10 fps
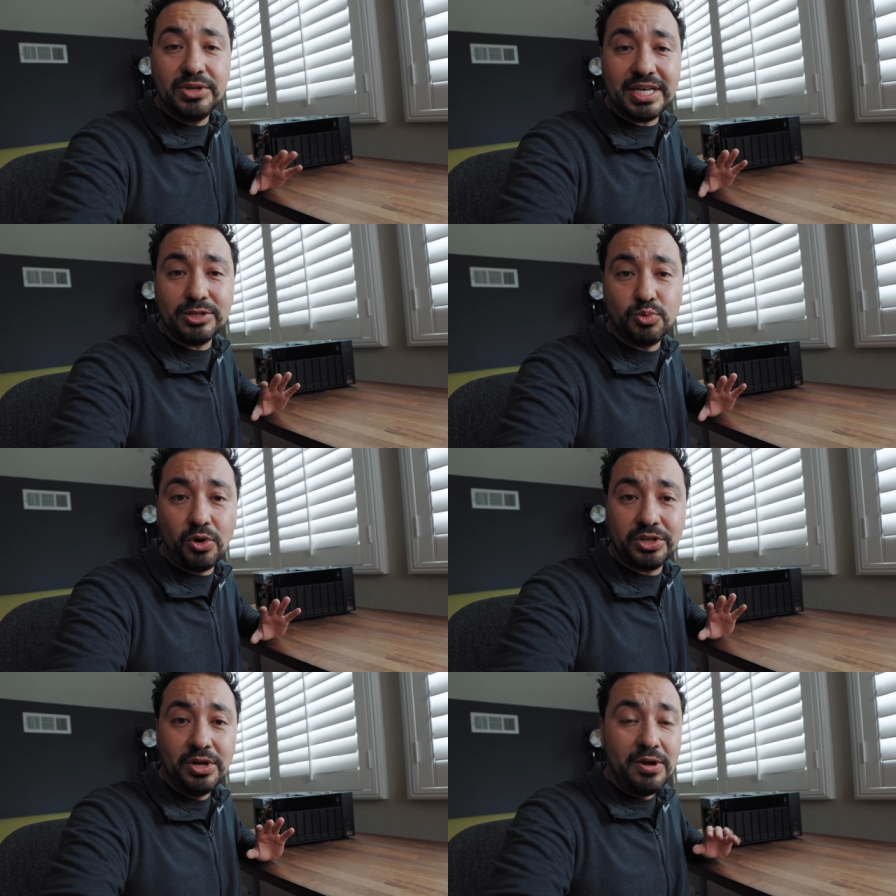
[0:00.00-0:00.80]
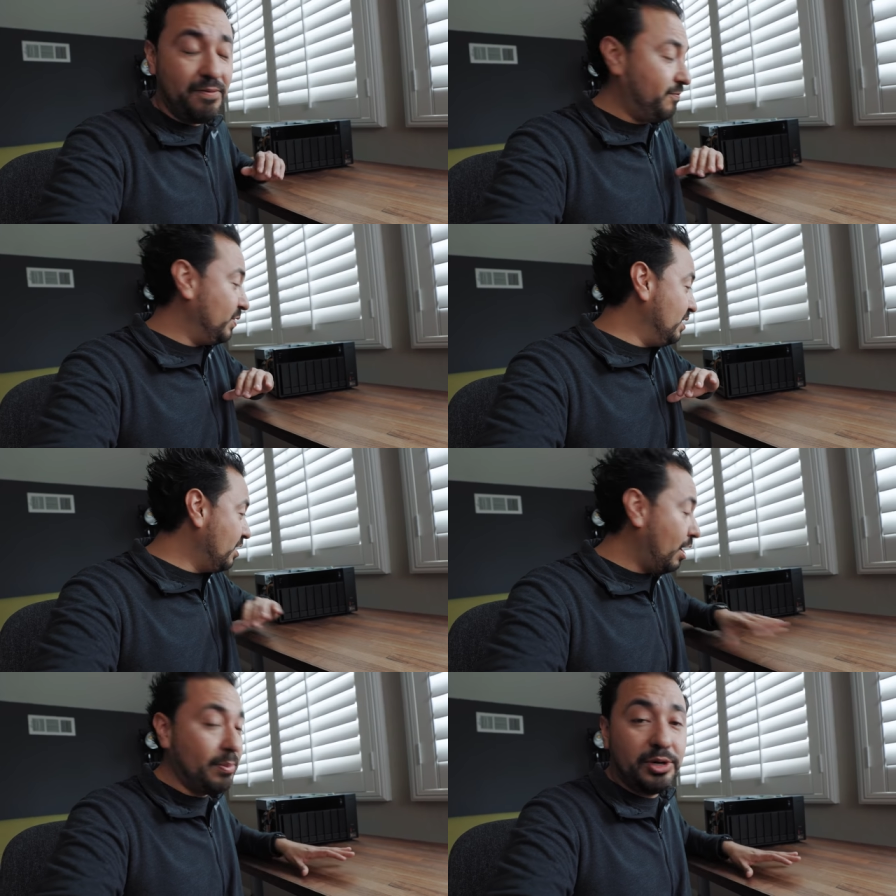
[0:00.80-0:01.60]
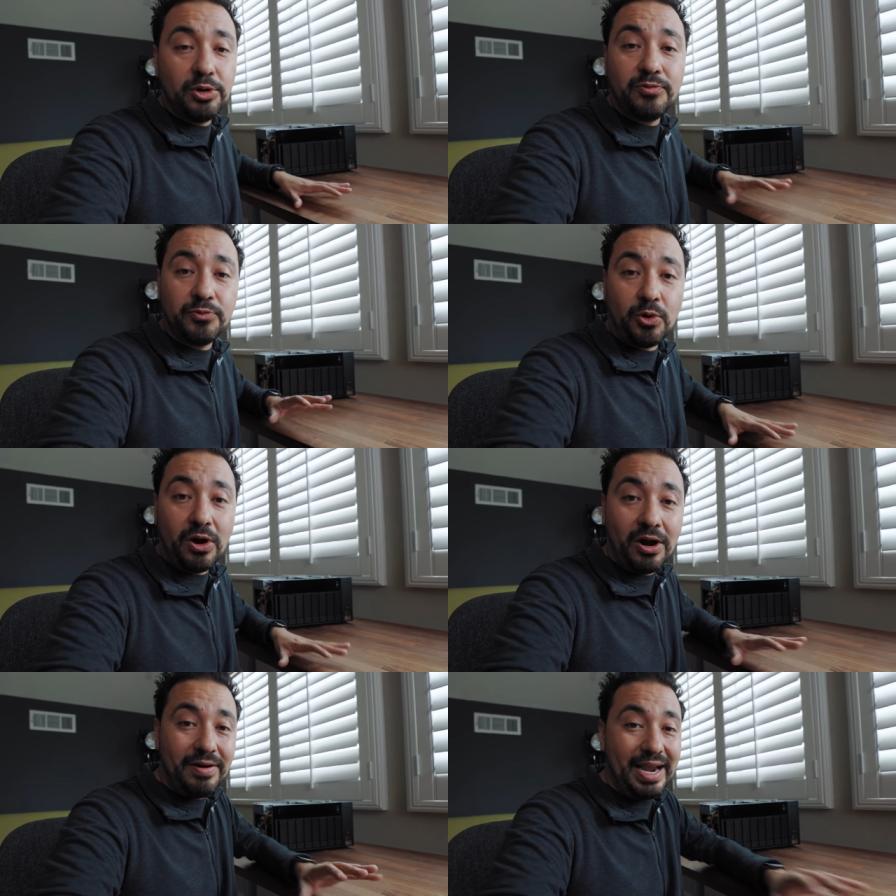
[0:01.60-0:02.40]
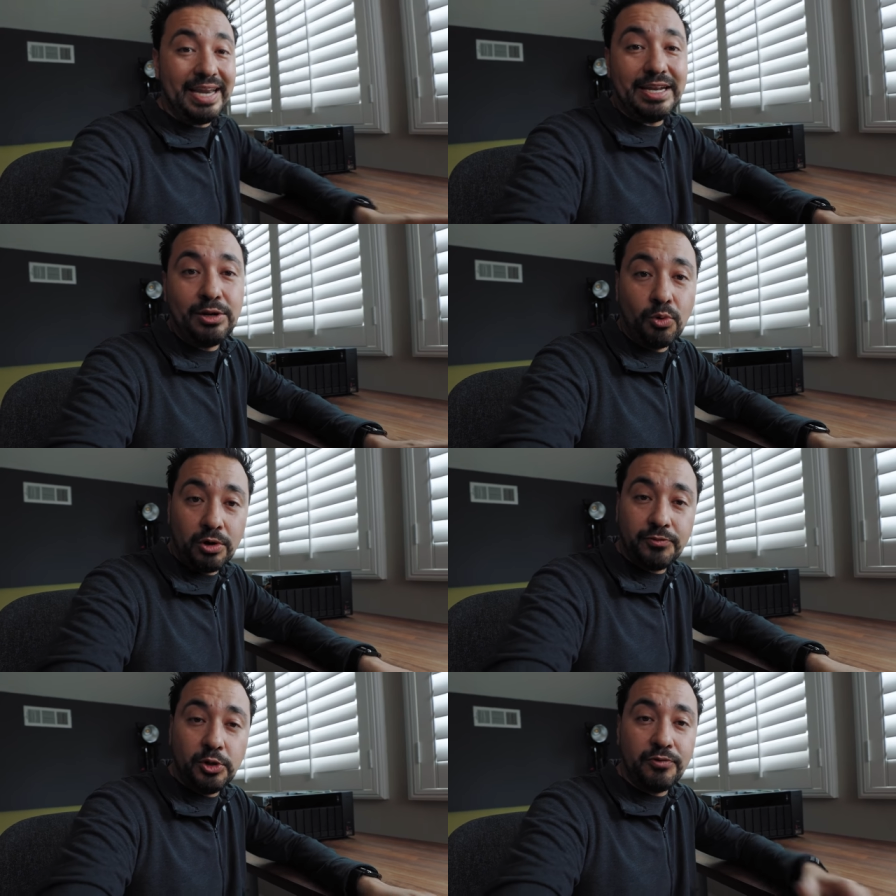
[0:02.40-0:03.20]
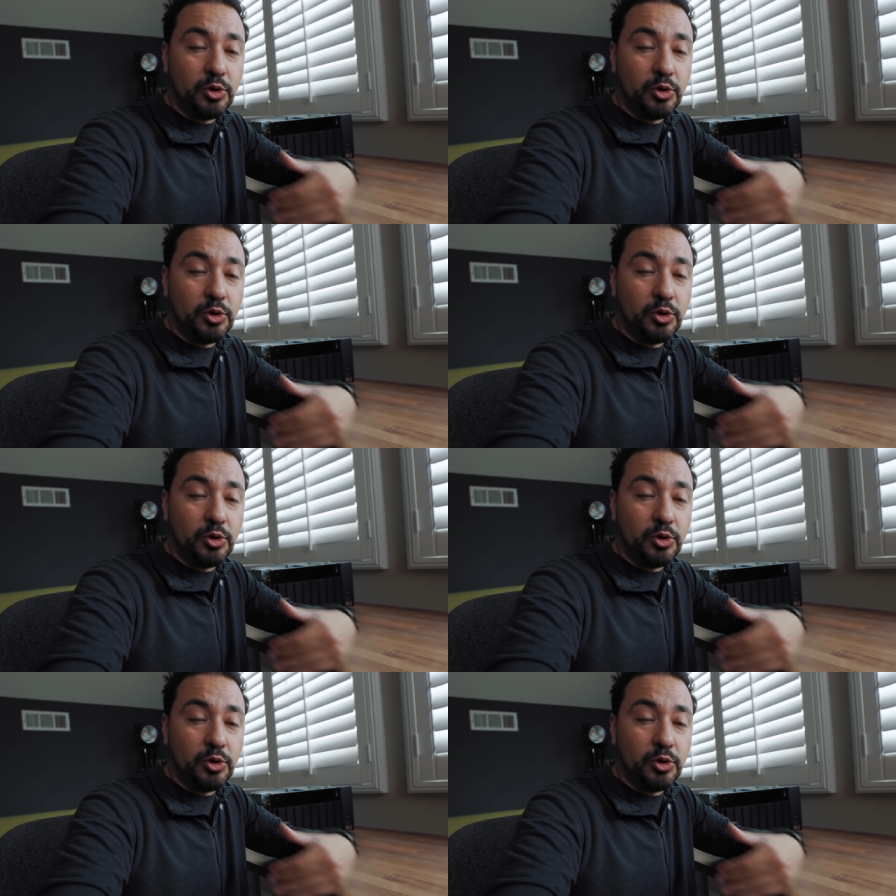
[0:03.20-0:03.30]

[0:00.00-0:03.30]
This has worked phenomenal for our editing workflow.